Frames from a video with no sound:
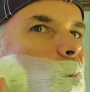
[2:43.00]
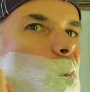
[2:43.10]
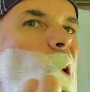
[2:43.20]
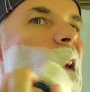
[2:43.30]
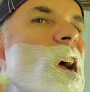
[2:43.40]

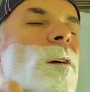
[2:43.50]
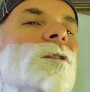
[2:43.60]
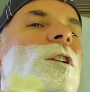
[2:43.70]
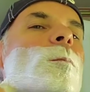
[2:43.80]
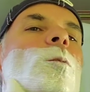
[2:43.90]
I have
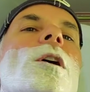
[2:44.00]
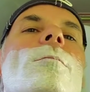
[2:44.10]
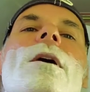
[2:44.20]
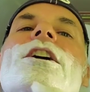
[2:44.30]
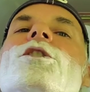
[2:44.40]
somewhat
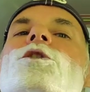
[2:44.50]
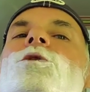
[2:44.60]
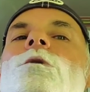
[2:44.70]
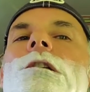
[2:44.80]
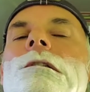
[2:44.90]
my
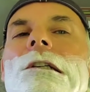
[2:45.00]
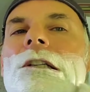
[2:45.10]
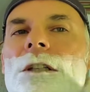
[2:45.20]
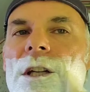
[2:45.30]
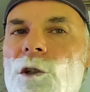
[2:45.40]
usual
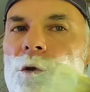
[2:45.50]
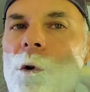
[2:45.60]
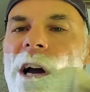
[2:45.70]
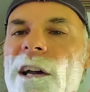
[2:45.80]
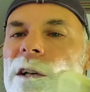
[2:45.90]
kind of
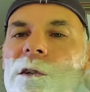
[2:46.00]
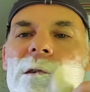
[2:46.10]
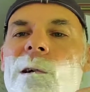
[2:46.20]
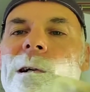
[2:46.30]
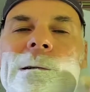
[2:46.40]
drier
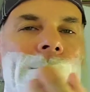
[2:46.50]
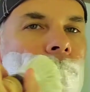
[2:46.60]
start.